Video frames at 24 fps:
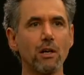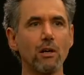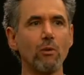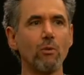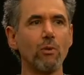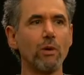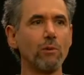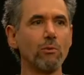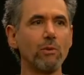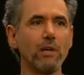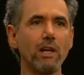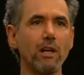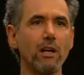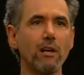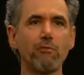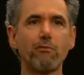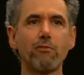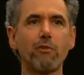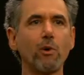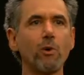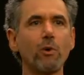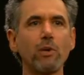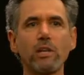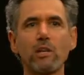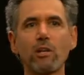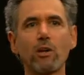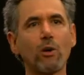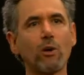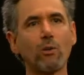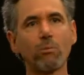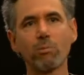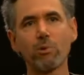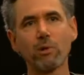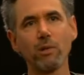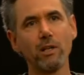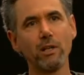When we had a phony
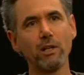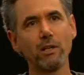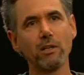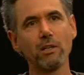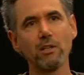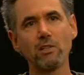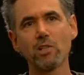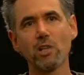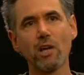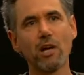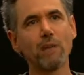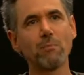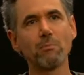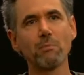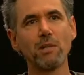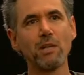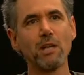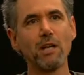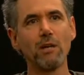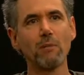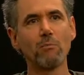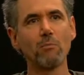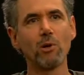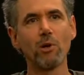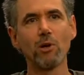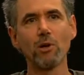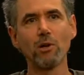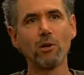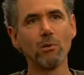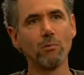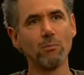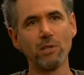culprit in the John Bonet murder